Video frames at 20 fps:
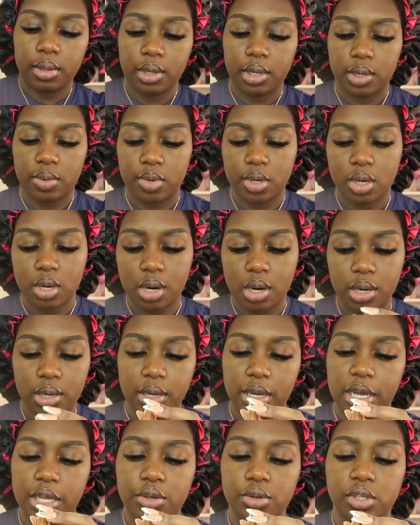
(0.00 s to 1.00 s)
Here we
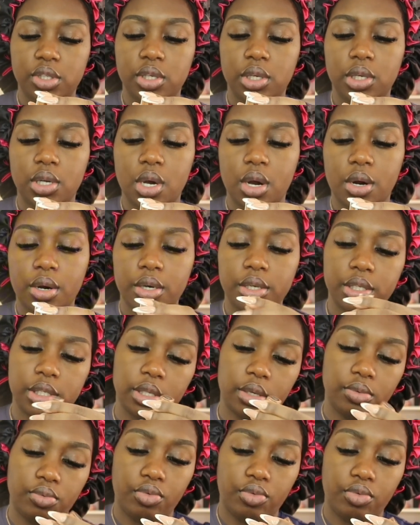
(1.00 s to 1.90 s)
go. I use the NARS